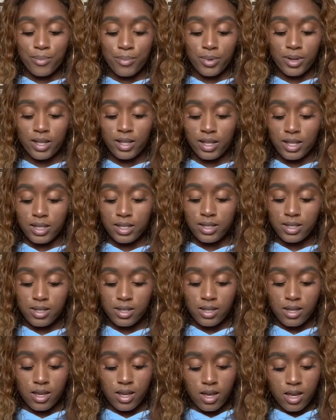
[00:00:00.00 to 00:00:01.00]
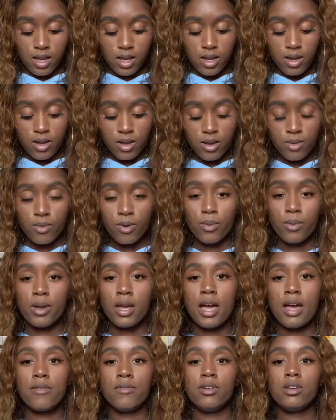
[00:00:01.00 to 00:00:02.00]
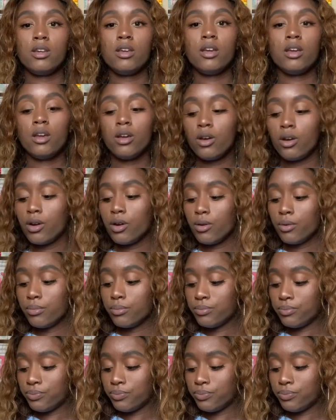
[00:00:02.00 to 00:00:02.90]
But let's see what we have in here.